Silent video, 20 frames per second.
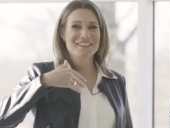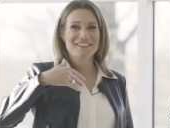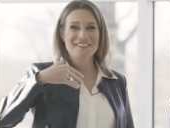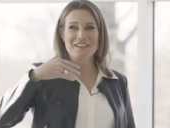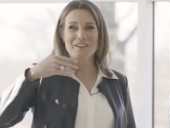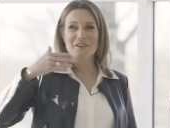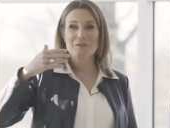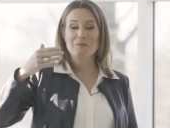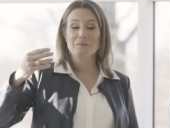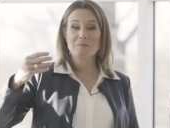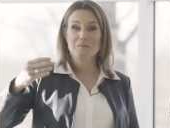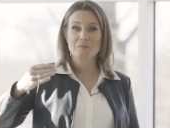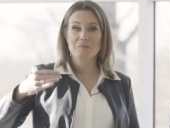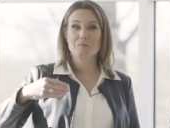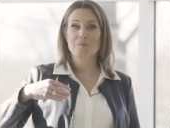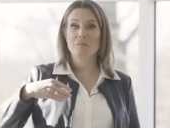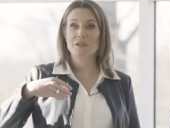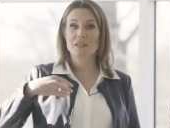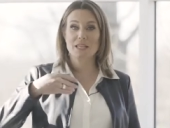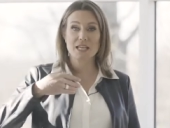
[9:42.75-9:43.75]
you know,
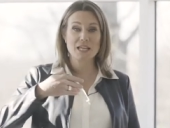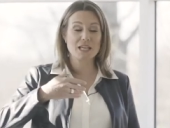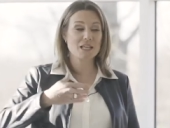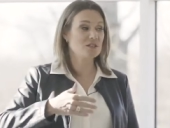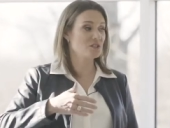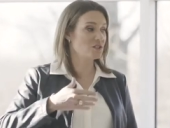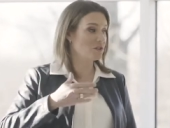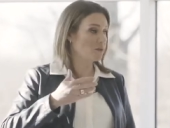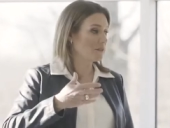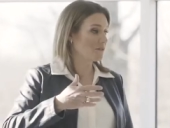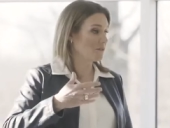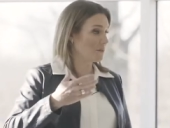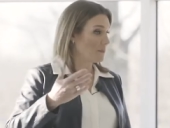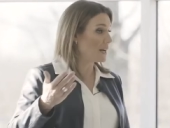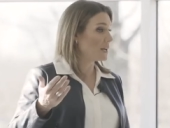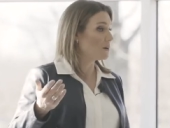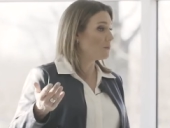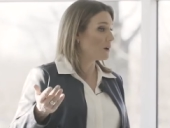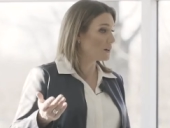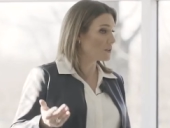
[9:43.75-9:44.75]
but they can do it from
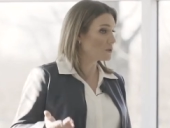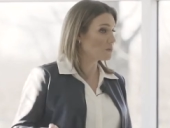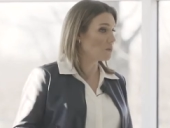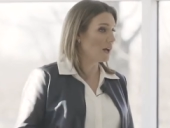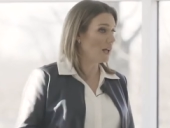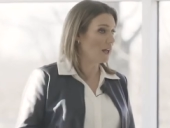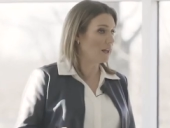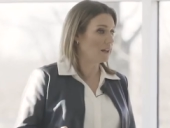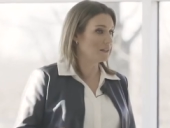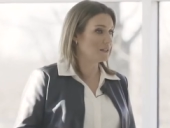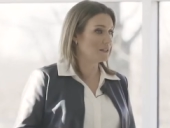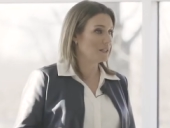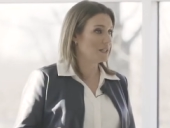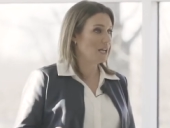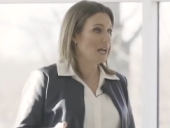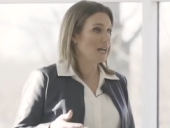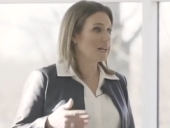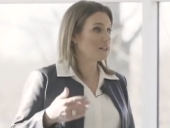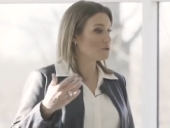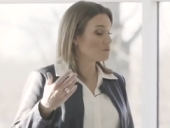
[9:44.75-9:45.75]
anywhere as well.
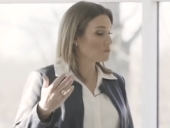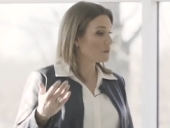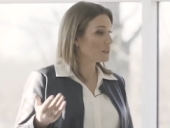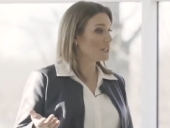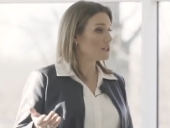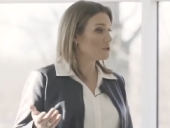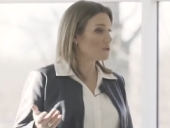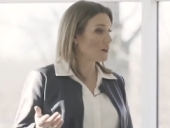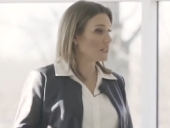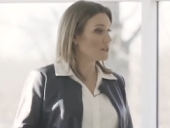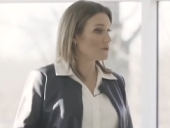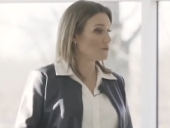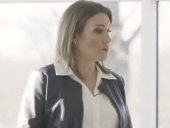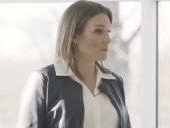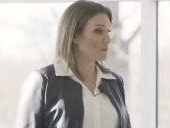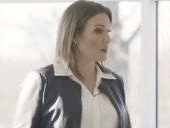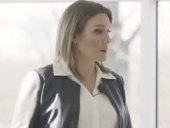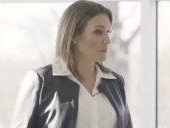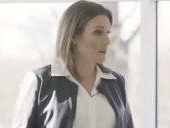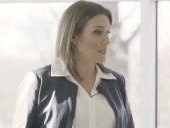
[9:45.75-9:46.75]
And it's really
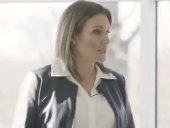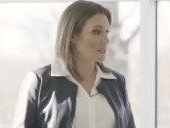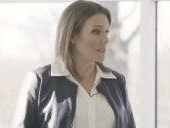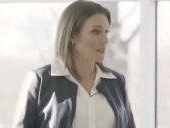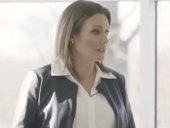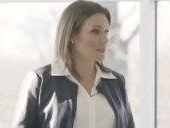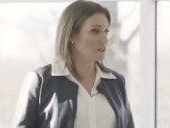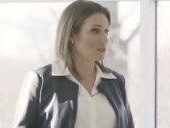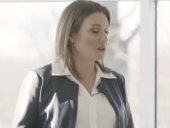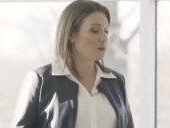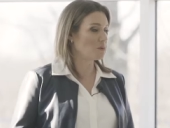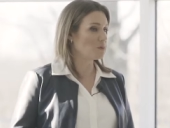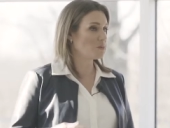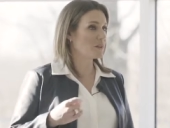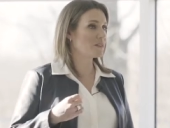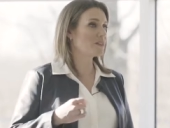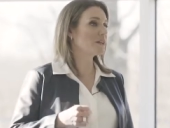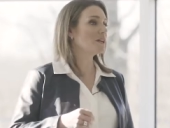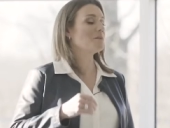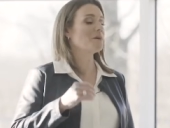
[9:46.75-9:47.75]
transformed our business. You know, when
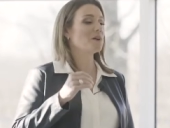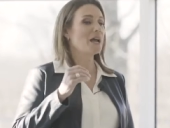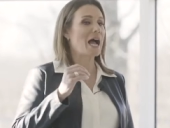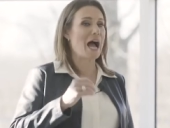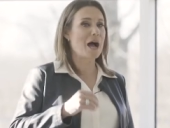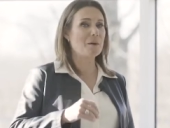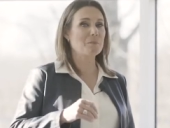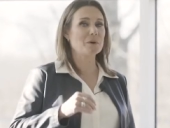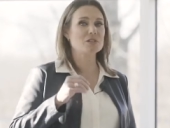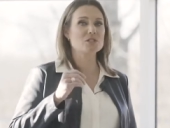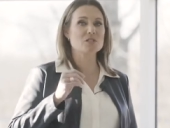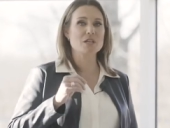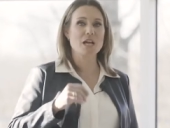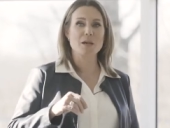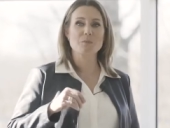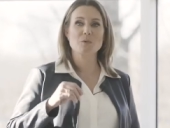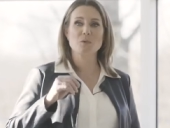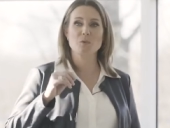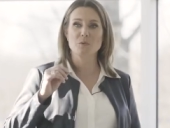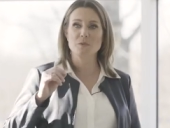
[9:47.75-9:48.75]
we think about how much
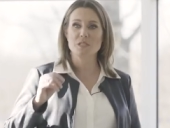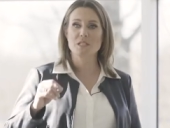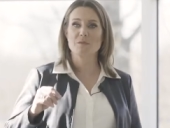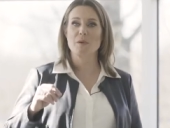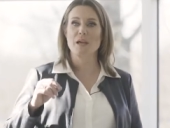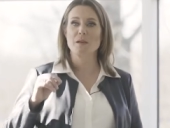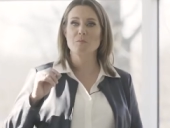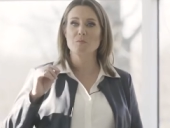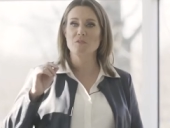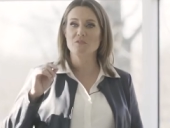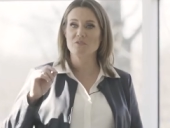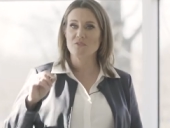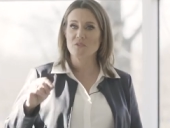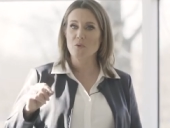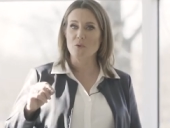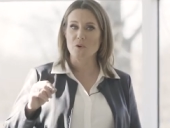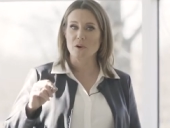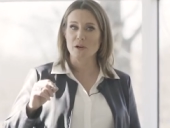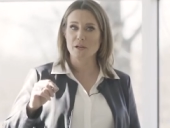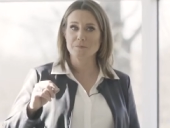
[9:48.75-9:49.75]
time we would spend
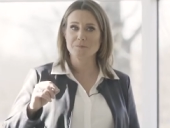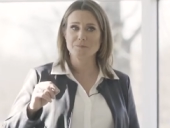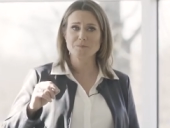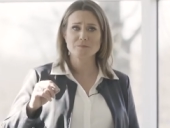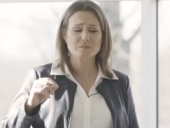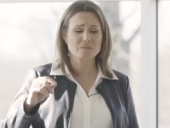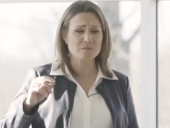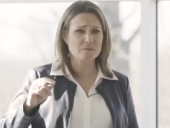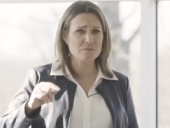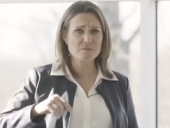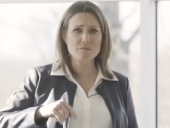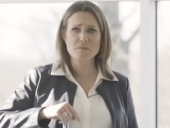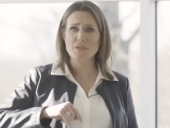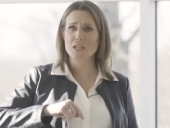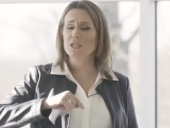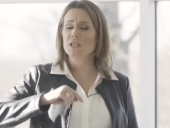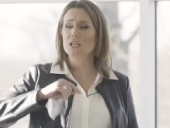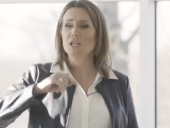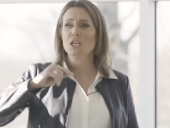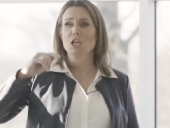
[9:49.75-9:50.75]
before
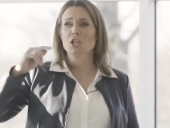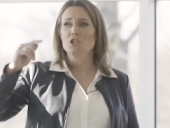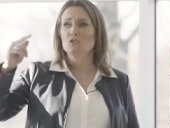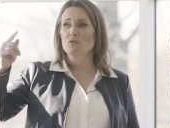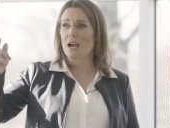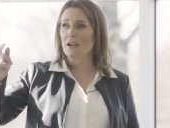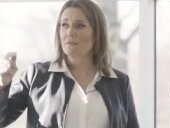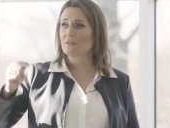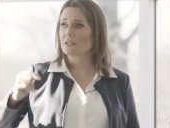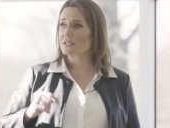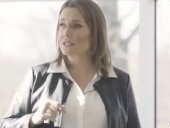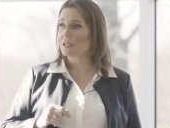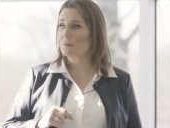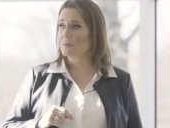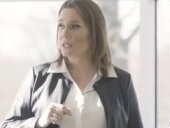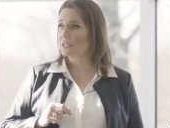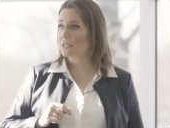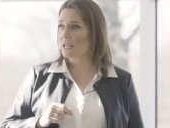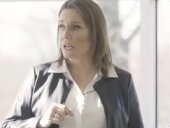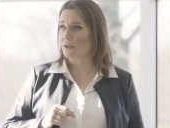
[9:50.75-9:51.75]
driving to
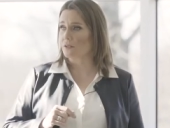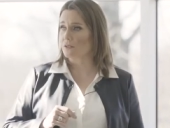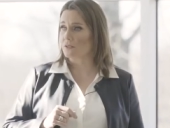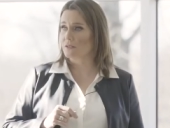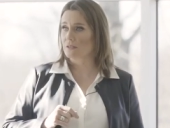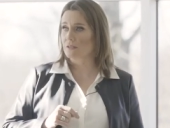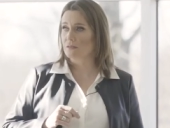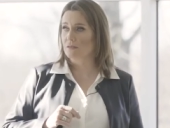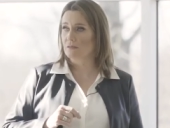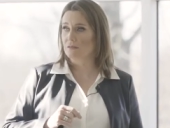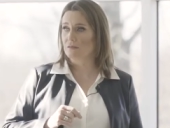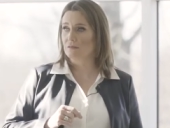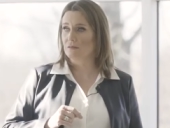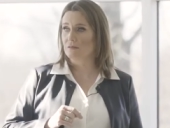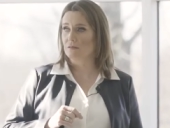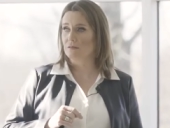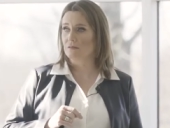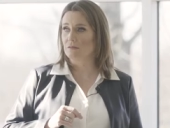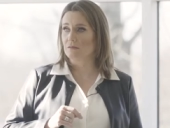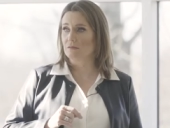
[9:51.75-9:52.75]
somebody's house,
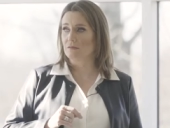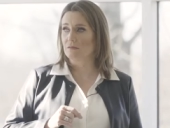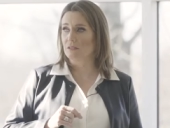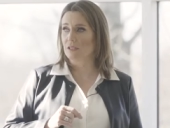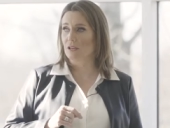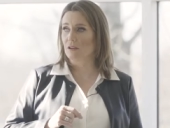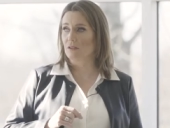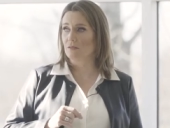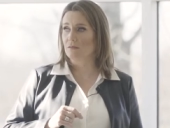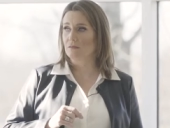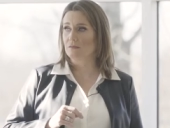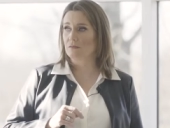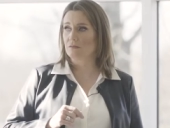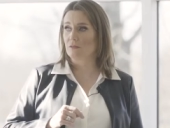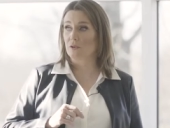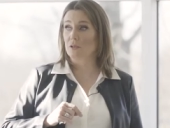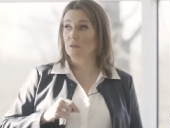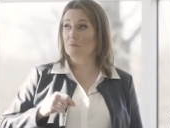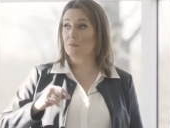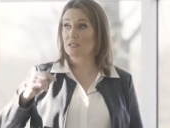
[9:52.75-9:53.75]
you know,
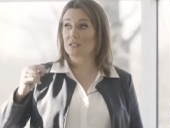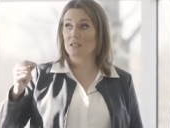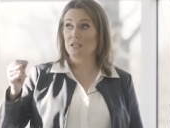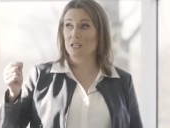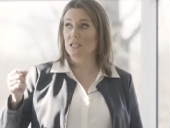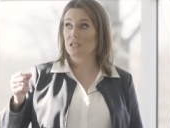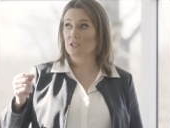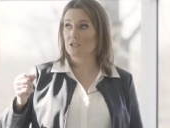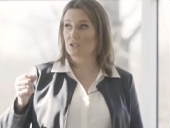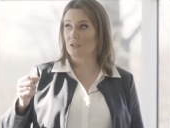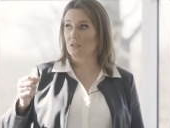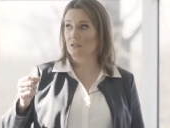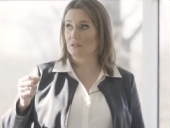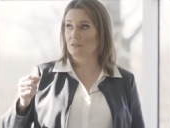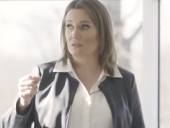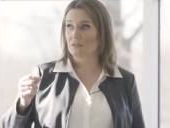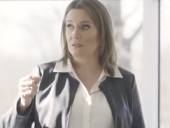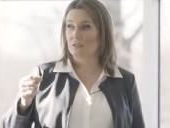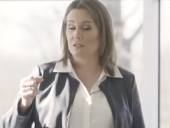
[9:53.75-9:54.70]
or you miss an initial,